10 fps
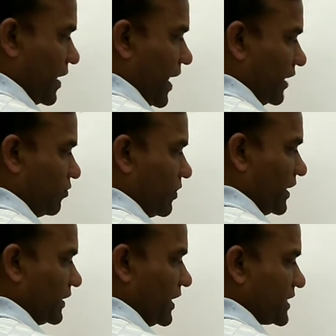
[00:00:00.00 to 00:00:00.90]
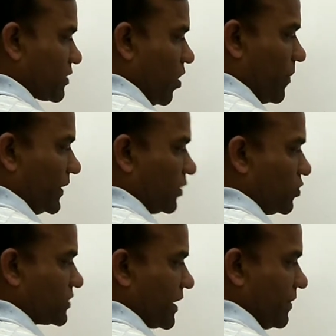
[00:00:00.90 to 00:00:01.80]
and one is common
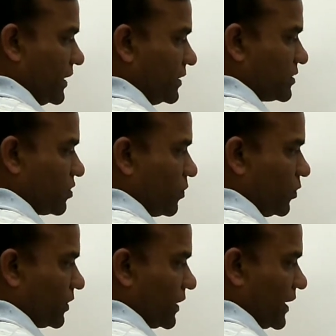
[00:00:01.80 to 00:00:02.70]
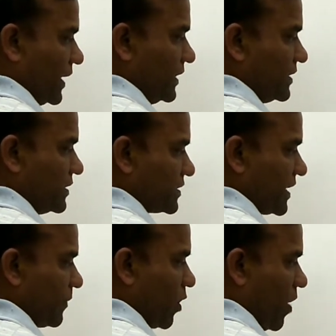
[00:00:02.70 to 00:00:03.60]
root 7, so you put again
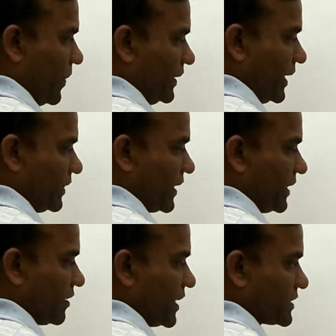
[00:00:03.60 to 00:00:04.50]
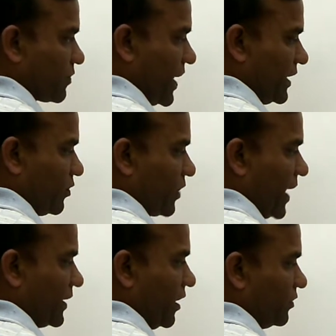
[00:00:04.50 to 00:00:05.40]
same common and then rest value you
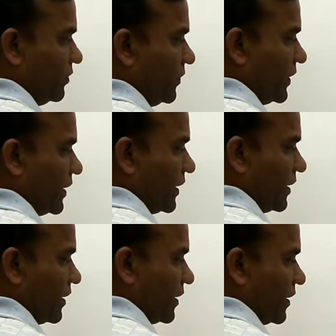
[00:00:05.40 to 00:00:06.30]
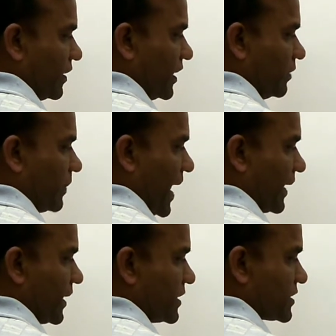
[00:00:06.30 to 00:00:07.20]
write down in
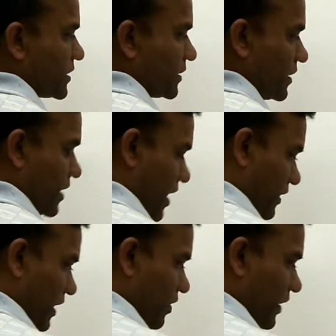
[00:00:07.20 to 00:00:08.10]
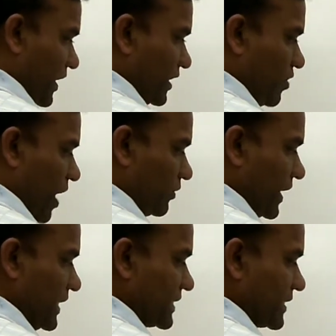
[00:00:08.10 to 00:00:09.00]
bracket, and now again you have the
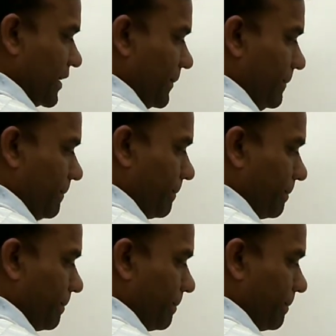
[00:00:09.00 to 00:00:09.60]
LCM.